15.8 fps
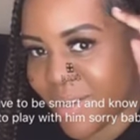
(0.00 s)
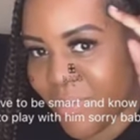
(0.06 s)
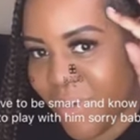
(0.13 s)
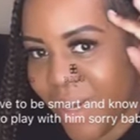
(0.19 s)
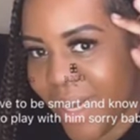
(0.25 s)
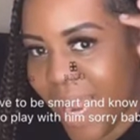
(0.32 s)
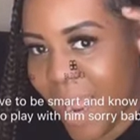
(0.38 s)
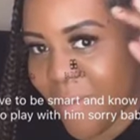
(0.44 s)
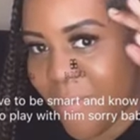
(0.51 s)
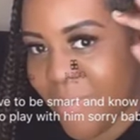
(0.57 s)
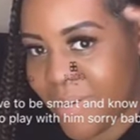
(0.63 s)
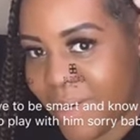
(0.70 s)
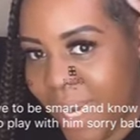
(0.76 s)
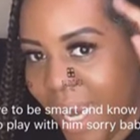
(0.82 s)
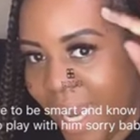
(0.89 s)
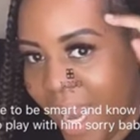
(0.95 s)
We're not
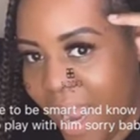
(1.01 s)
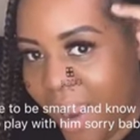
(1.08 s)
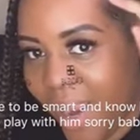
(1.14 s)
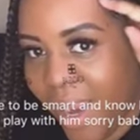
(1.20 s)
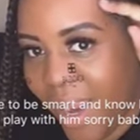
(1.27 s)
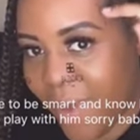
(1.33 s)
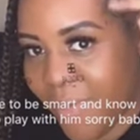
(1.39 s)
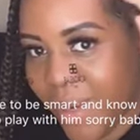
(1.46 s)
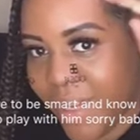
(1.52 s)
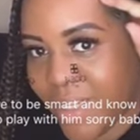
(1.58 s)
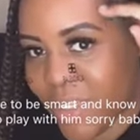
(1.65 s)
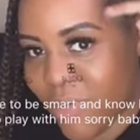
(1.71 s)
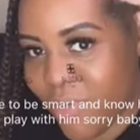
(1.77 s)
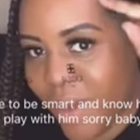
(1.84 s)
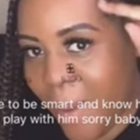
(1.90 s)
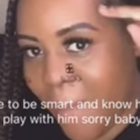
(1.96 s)
playing out here. We
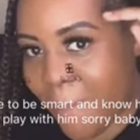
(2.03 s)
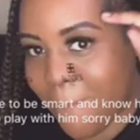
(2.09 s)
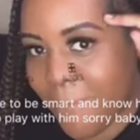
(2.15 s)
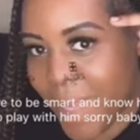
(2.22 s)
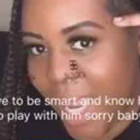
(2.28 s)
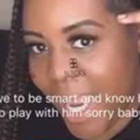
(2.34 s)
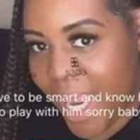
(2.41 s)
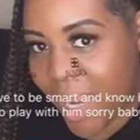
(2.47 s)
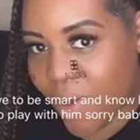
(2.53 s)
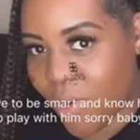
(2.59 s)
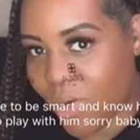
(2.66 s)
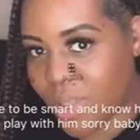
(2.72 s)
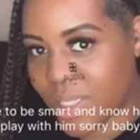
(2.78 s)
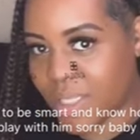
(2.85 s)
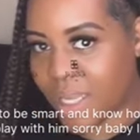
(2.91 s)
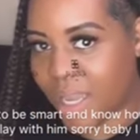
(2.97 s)
doing it big all
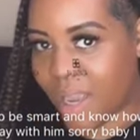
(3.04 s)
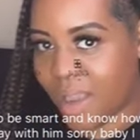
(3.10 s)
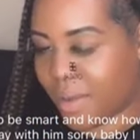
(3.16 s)
the time.